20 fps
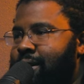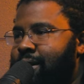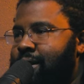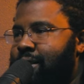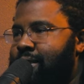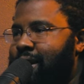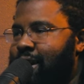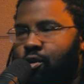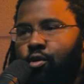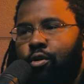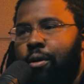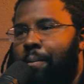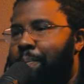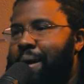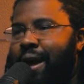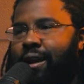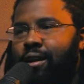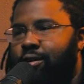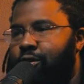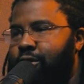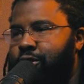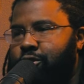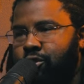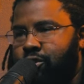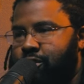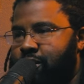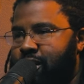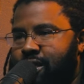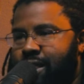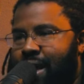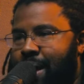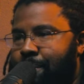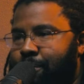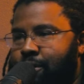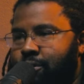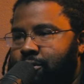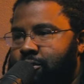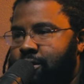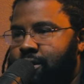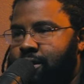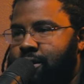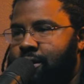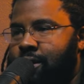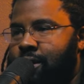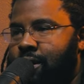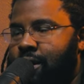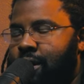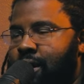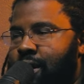that you're a better Christian than that person. Mm.